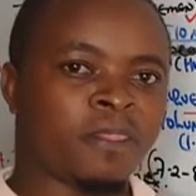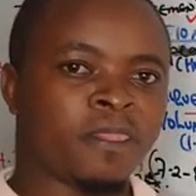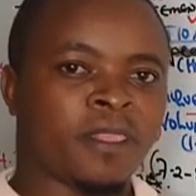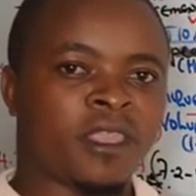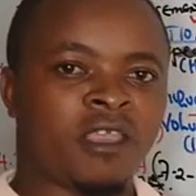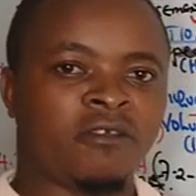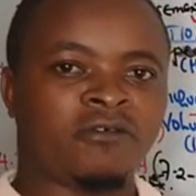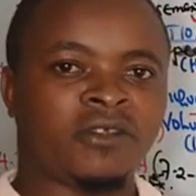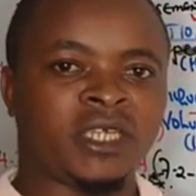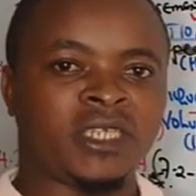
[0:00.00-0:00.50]

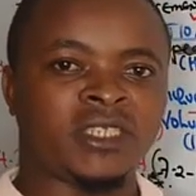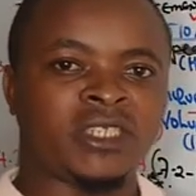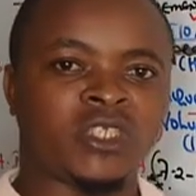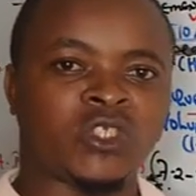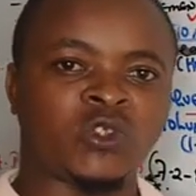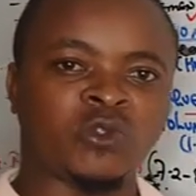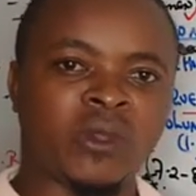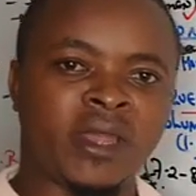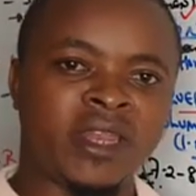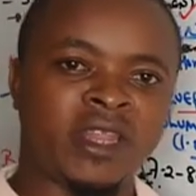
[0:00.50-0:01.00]
If there is a
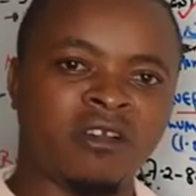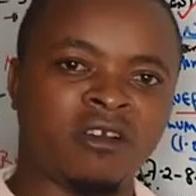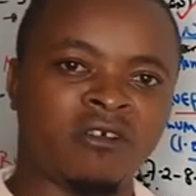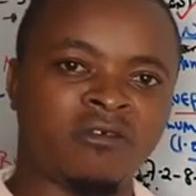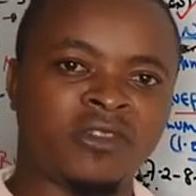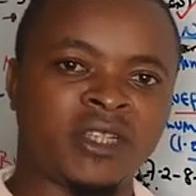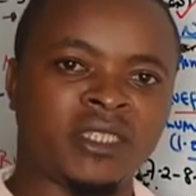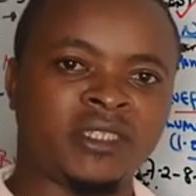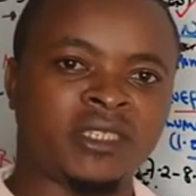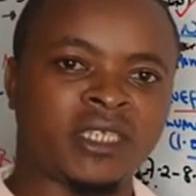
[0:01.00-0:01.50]
swelling of
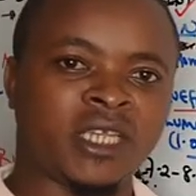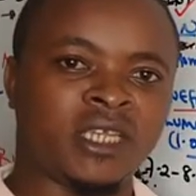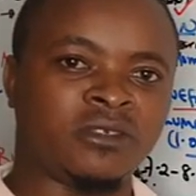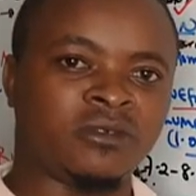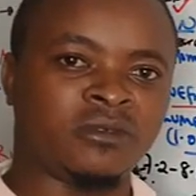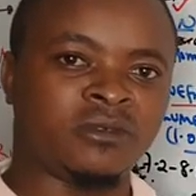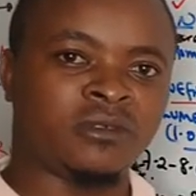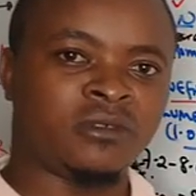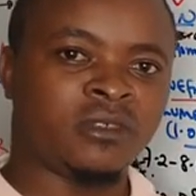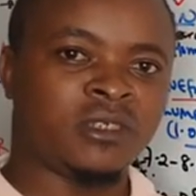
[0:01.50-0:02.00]
the
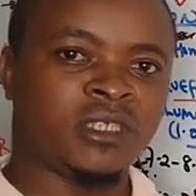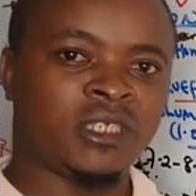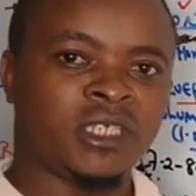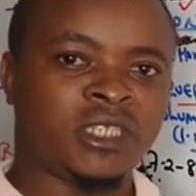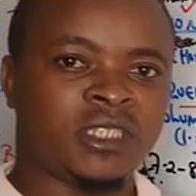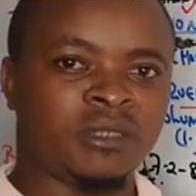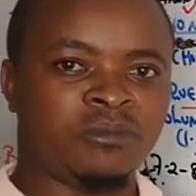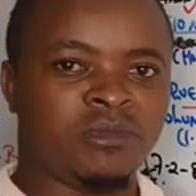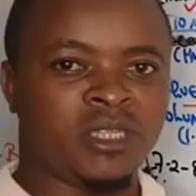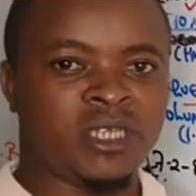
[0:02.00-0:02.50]
tail,
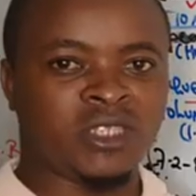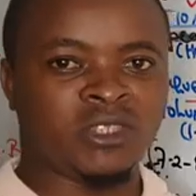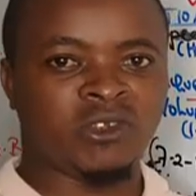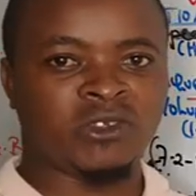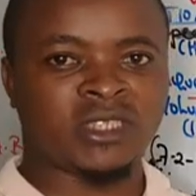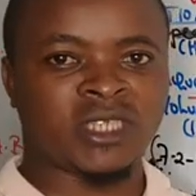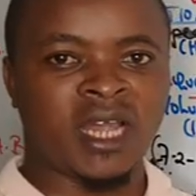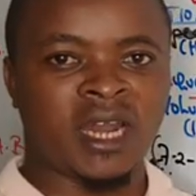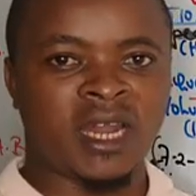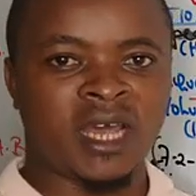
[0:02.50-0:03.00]
it means
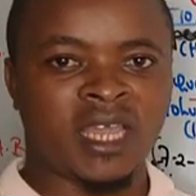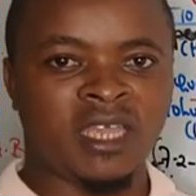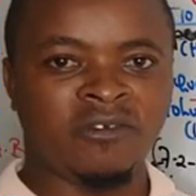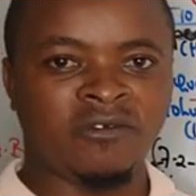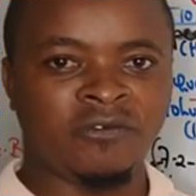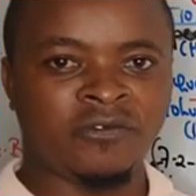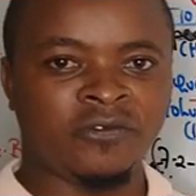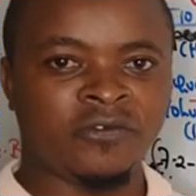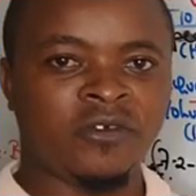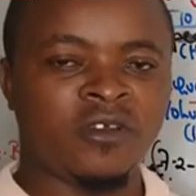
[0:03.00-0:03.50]
those are live.
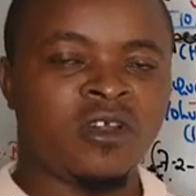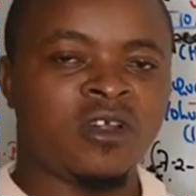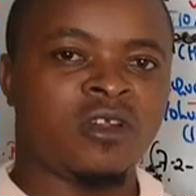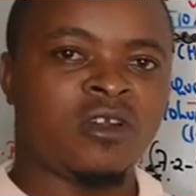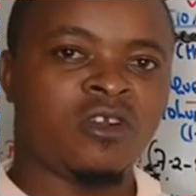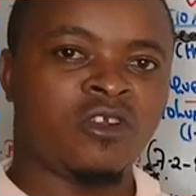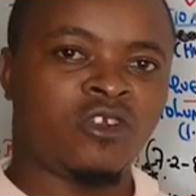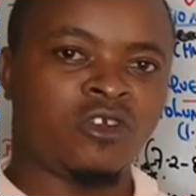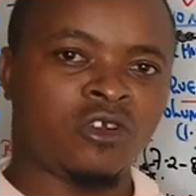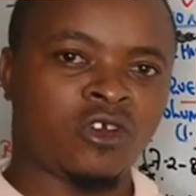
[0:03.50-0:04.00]

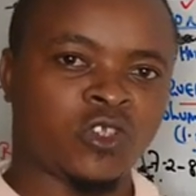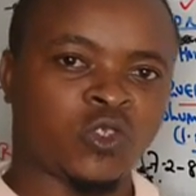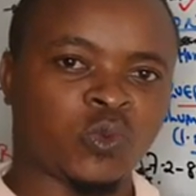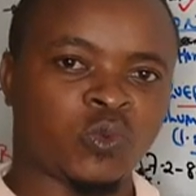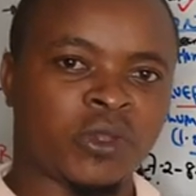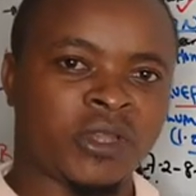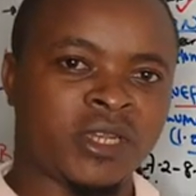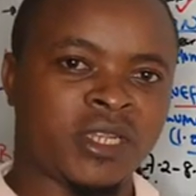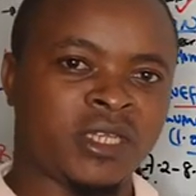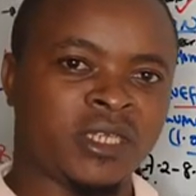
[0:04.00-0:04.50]
No
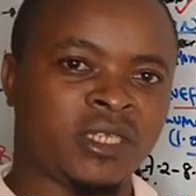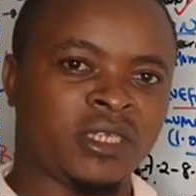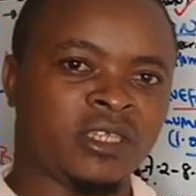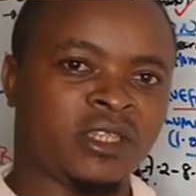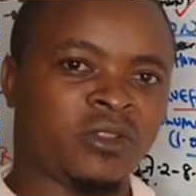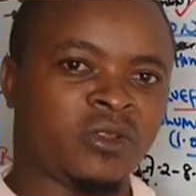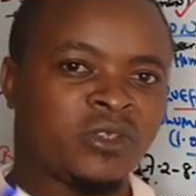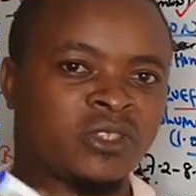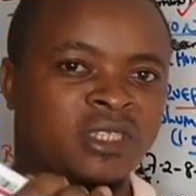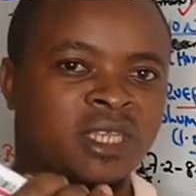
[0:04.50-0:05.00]
swelling,
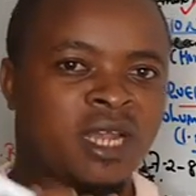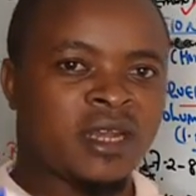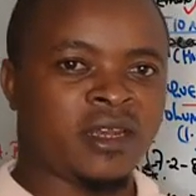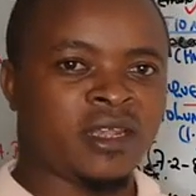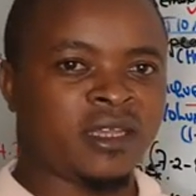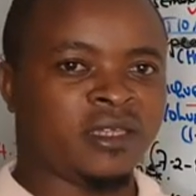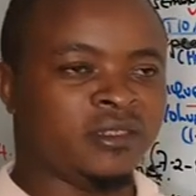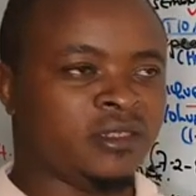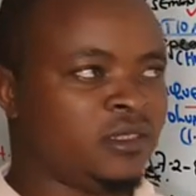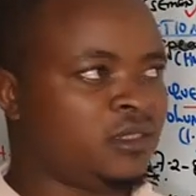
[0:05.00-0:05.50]
those are
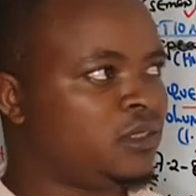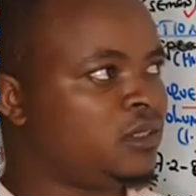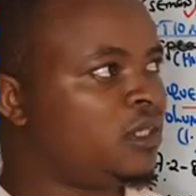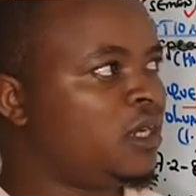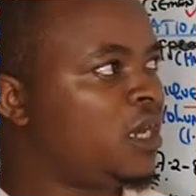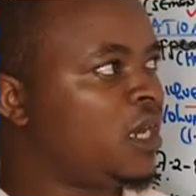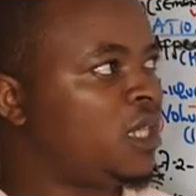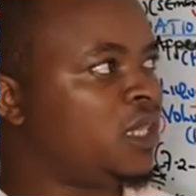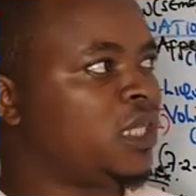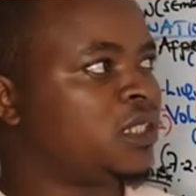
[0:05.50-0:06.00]
dead.
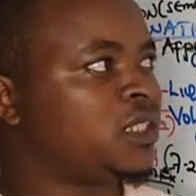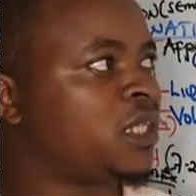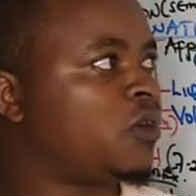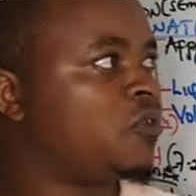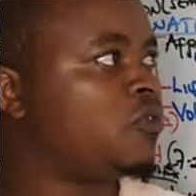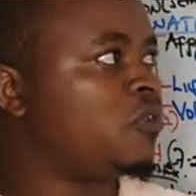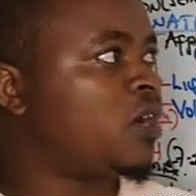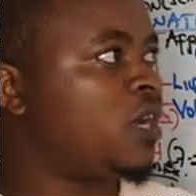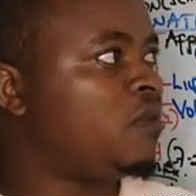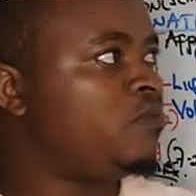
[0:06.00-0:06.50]
And that's how
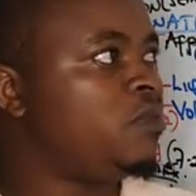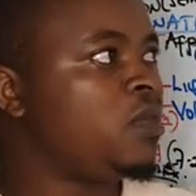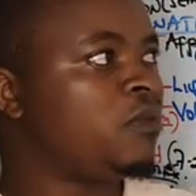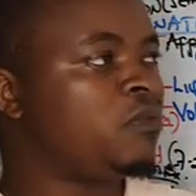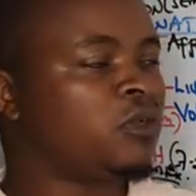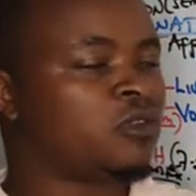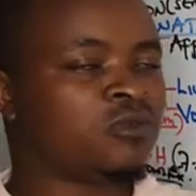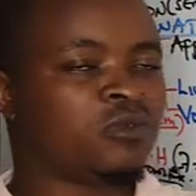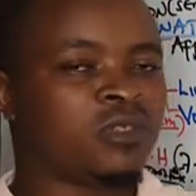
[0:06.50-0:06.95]
you can be able to